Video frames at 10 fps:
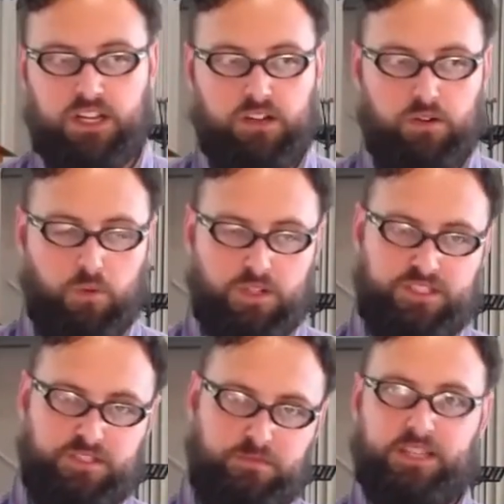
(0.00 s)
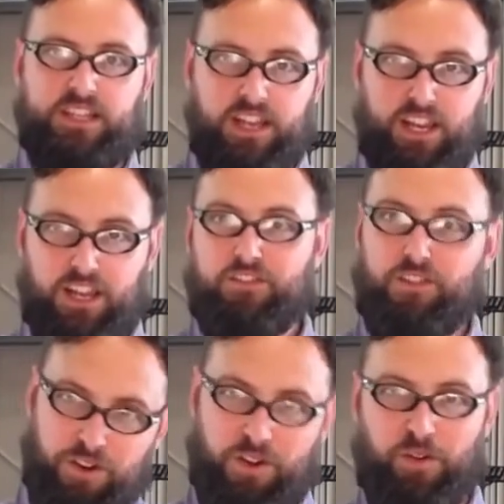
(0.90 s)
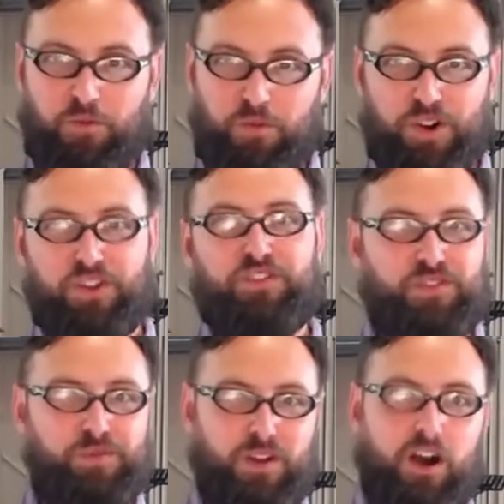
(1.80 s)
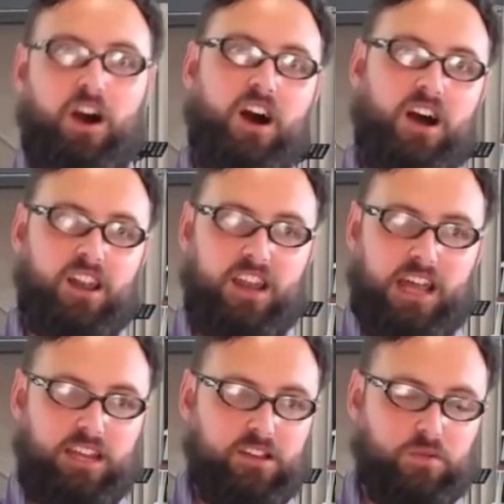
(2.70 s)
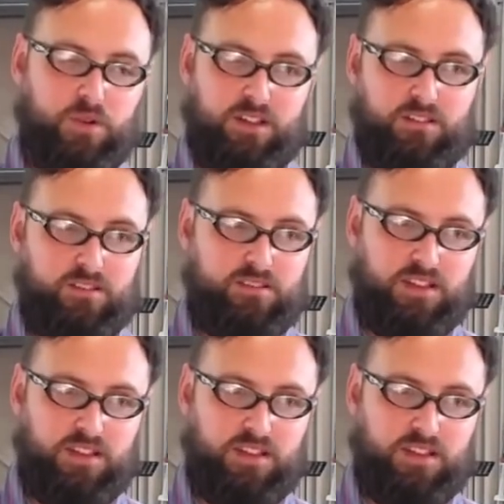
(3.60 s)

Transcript: was to be delivered a word from God, and it was